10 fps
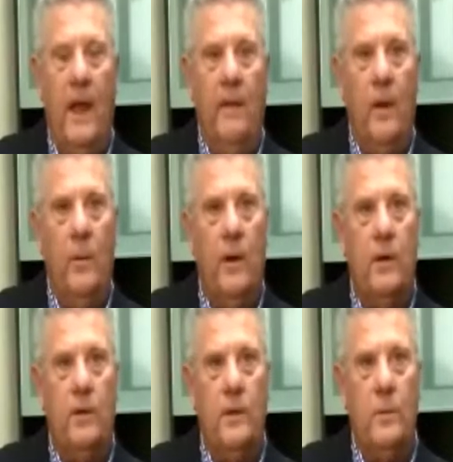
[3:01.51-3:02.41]
and that
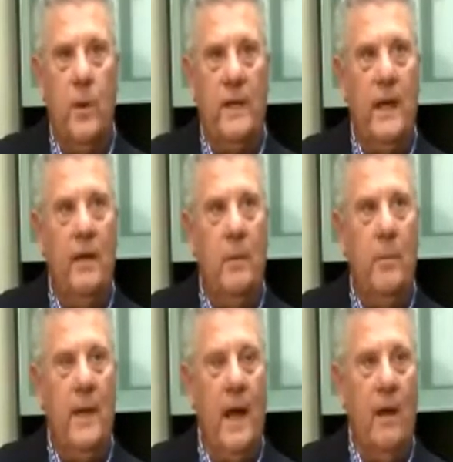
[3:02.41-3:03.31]
we're we tend to
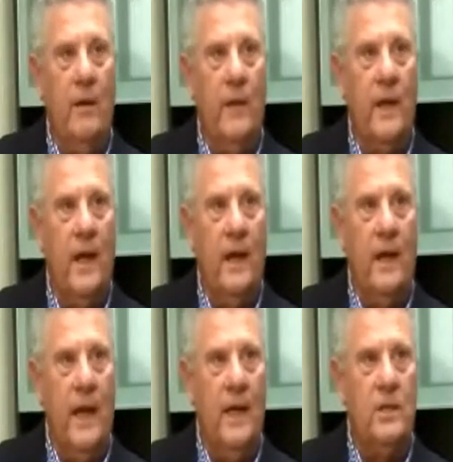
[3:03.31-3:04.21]
be out on the
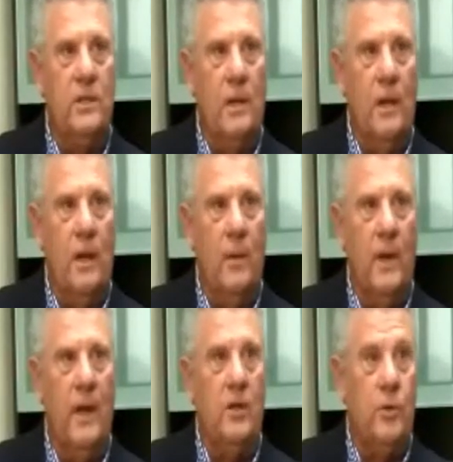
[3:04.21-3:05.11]
cutting edge uh,
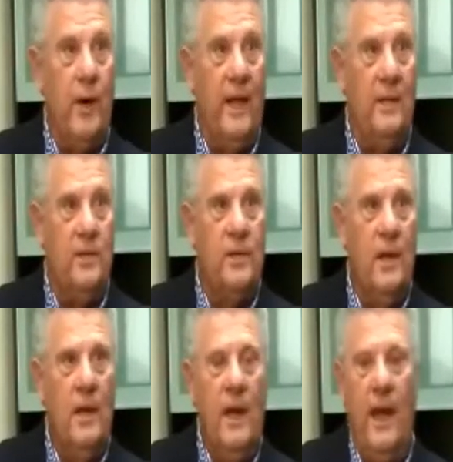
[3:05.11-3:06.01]
in trends
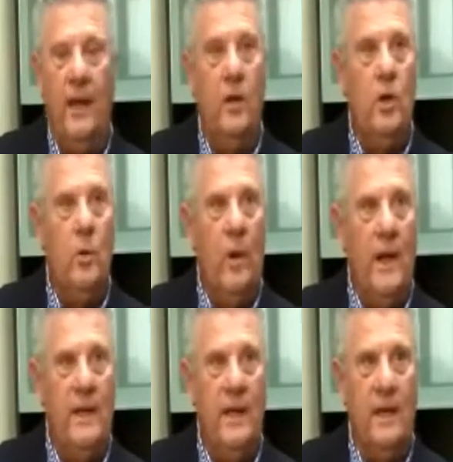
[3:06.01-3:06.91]
and new
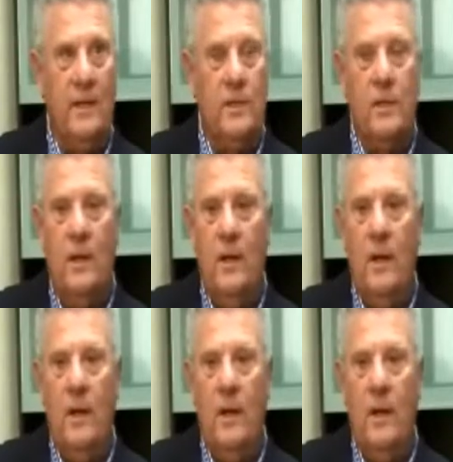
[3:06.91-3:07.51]
ideas.